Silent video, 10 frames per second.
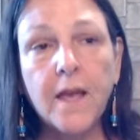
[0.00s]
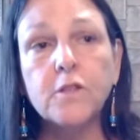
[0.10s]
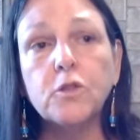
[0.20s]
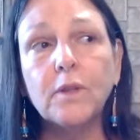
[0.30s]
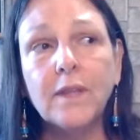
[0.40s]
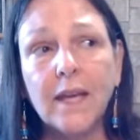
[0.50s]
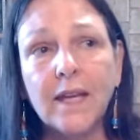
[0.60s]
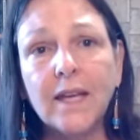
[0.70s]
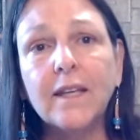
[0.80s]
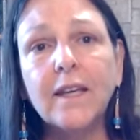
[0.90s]
So
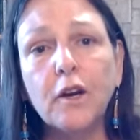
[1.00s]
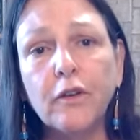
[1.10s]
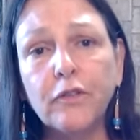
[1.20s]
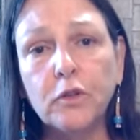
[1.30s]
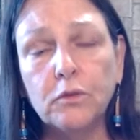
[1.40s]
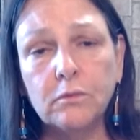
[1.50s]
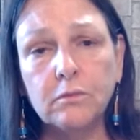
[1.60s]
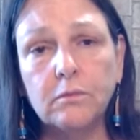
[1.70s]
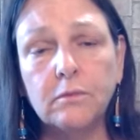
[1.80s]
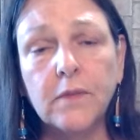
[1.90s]
taking care of you
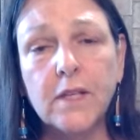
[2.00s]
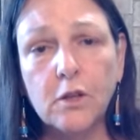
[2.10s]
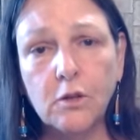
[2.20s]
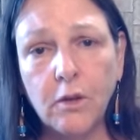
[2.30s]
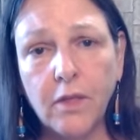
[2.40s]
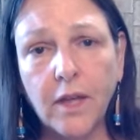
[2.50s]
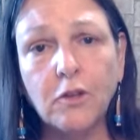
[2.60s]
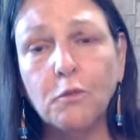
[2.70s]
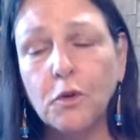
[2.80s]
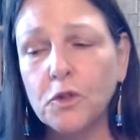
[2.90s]
is a good thing.
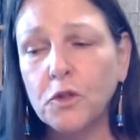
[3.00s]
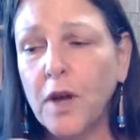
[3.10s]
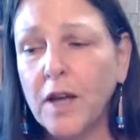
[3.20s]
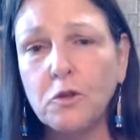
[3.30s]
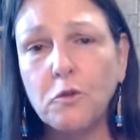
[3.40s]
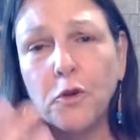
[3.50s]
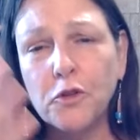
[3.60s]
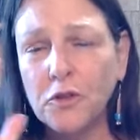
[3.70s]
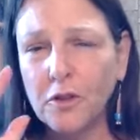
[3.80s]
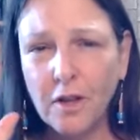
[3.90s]
The person who asked
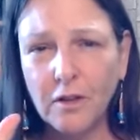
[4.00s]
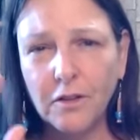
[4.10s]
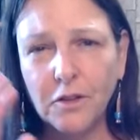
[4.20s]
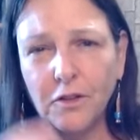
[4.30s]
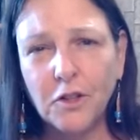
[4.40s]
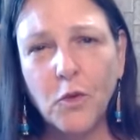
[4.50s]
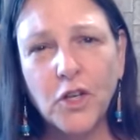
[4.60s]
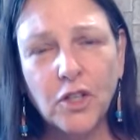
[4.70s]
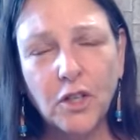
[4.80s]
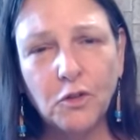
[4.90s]
the
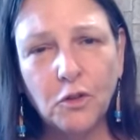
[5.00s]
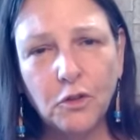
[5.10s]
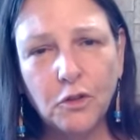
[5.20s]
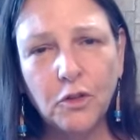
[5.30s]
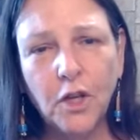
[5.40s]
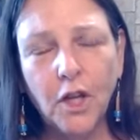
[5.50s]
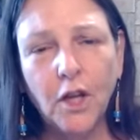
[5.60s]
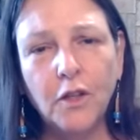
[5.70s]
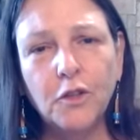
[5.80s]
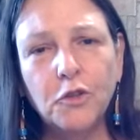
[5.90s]
question, I know you
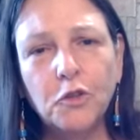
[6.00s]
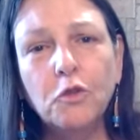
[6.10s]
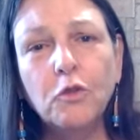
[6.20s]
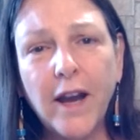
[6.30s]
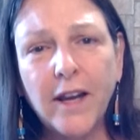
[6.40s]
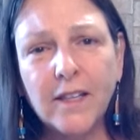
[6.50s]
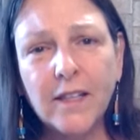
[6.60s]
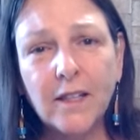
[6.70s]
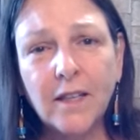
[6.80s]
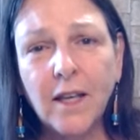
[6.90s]
do
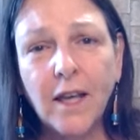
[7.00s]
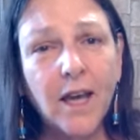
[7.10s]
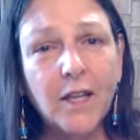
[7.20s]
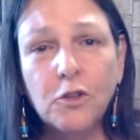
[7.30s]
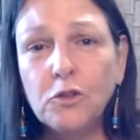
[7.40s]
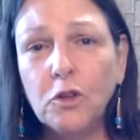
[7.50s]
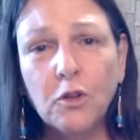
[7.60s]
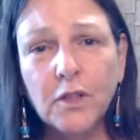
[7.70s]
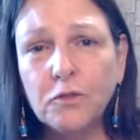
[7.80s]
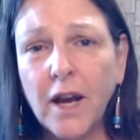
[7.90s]
Reiki, and you
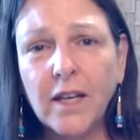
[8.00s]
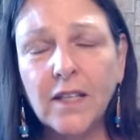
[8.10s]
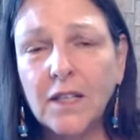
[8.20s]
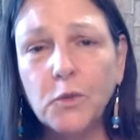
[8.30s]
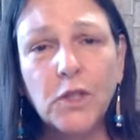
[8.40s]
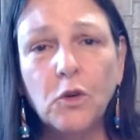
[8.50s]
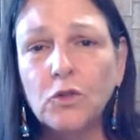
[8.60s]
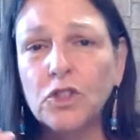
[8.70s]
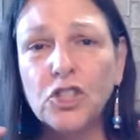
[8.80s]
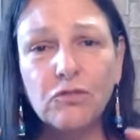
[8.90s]
know in Reiki, we
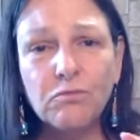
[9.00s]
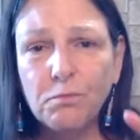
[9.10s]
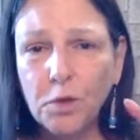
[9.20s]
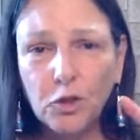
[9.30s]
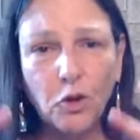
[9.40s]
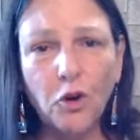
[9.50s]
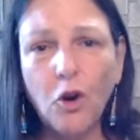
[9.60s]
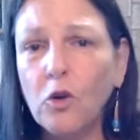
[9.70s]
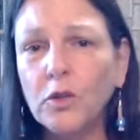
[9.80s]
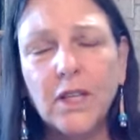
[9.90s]
don't put
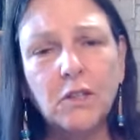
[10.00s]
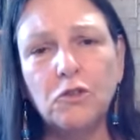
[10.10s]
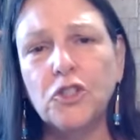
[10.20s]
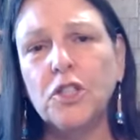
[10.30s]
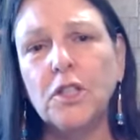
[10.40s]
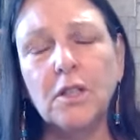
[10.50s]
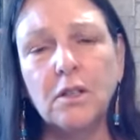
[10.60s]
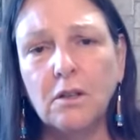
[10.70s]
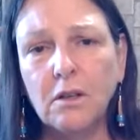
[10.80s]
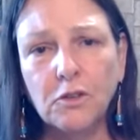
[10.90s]
our own energy
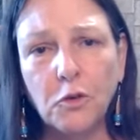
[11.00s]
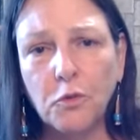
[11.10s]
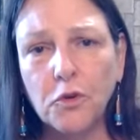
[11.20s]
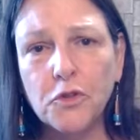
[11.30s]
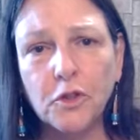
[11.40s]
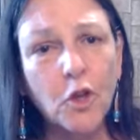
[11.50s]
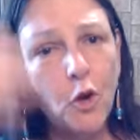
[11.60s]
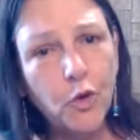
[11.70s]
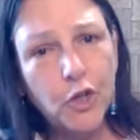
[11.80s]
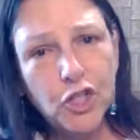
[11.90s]
on the person.
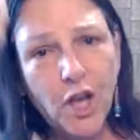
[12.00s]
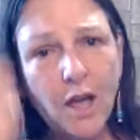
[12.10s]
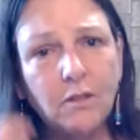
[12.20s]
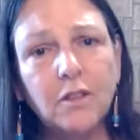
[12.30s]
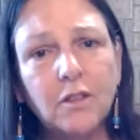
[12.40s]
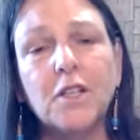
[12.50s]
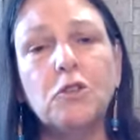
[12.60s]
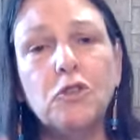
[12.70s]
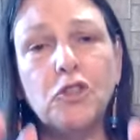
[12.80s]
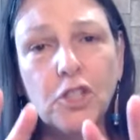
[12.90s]
We channel the
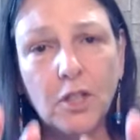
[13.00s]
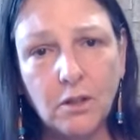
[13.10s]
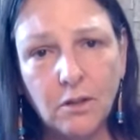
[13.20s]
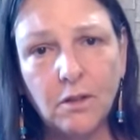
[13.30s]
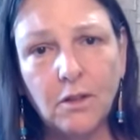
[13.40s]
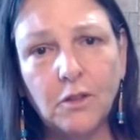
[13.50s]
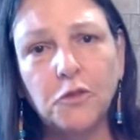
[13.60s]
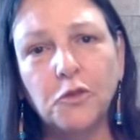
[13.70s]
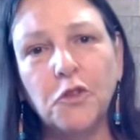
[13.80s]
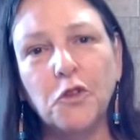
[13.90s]
energy
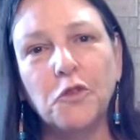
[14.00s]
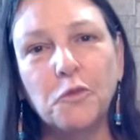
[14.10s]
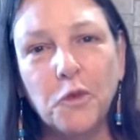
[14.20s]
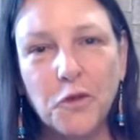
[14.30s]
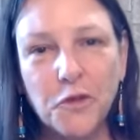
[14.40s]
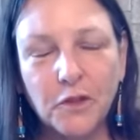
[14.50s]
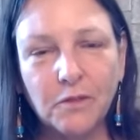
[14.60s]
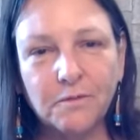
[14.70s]
onto the other person.